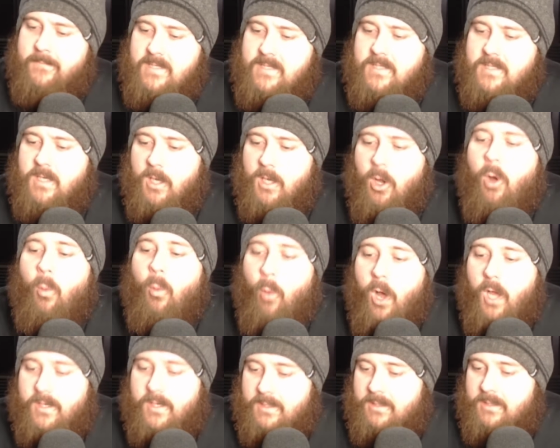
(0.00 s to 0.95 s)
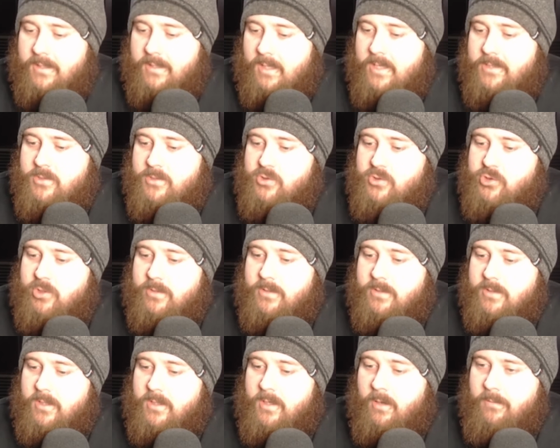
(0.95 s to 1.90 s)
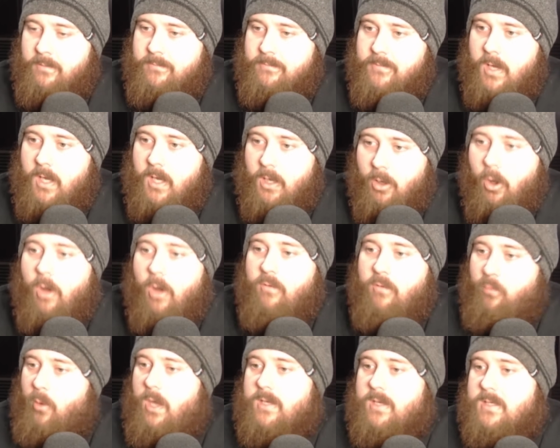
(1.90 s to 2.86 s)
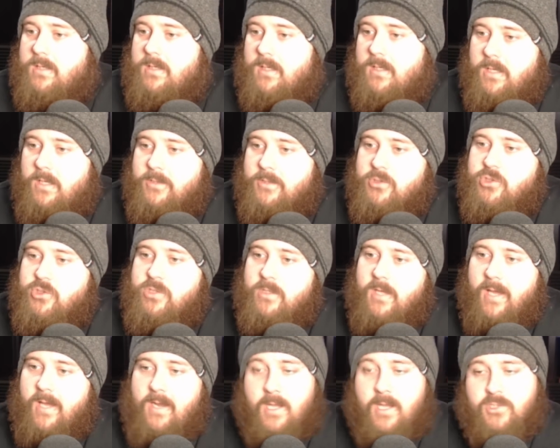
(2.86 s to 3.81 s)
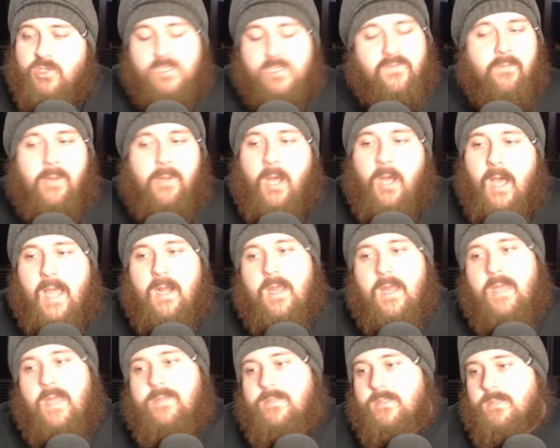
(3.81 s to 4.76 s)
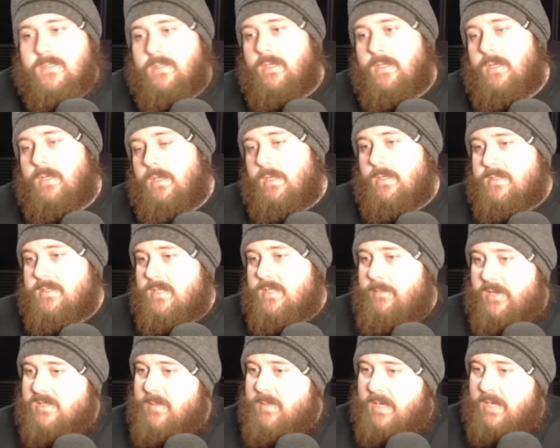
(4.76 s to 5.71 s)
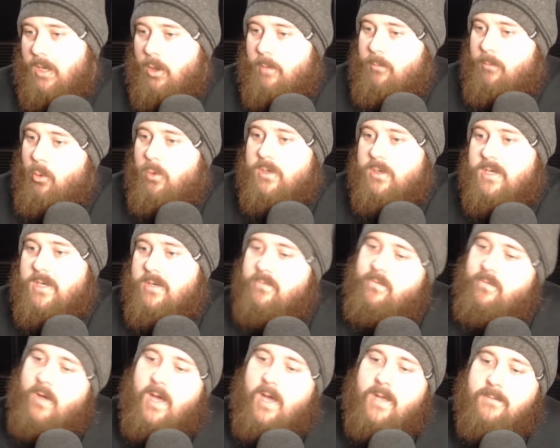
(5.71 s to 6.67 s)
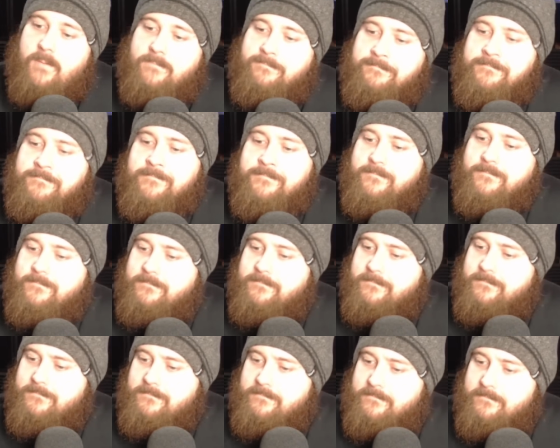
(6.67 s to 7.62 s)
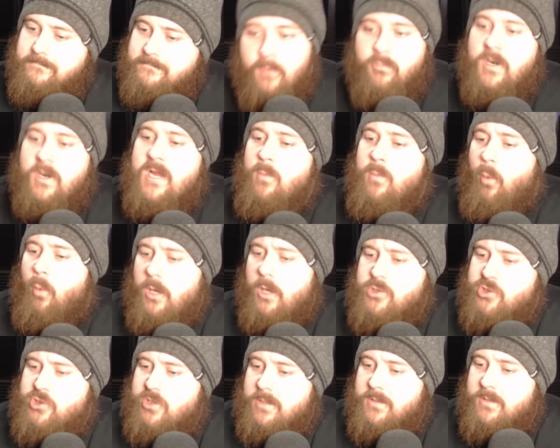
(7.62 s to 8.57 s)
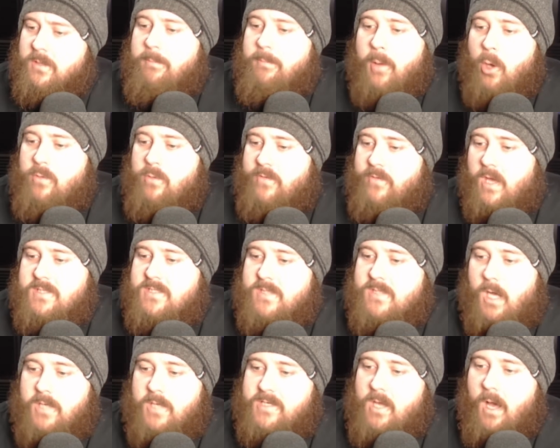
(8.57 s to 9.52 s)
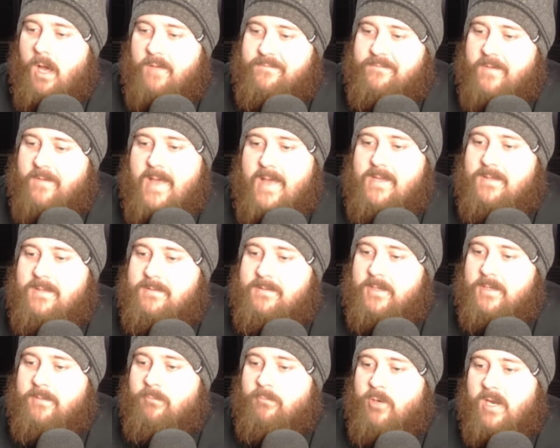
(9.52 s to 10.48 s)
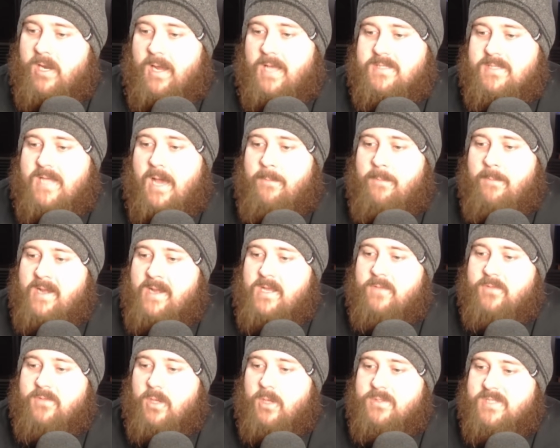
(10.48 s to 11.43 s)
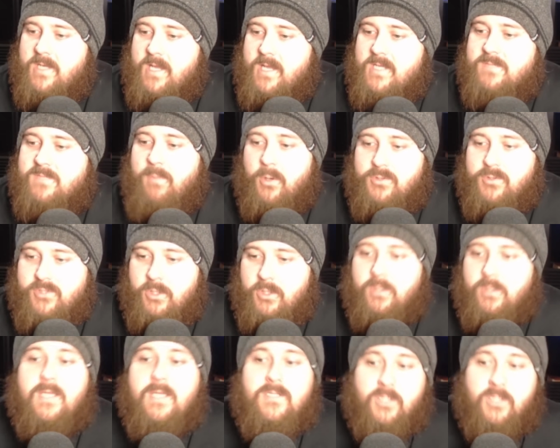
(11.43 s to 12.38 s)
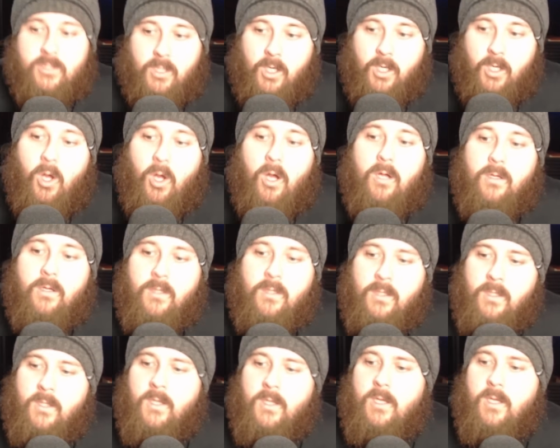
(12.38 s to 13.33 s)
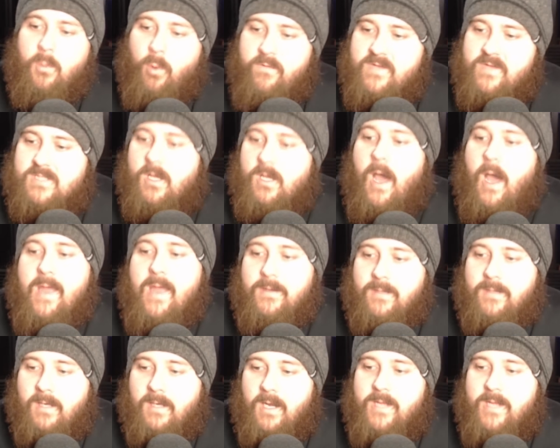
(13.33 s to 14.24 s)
he did a lot of work in the clinch, you know? A lot of work in the clinch. And that's just from the highlights. So there must have been a lot more in the fight. Rewatched the Bo versus RDR fight and didn't realize how many of those knees Bo took. He took a lot. With his height and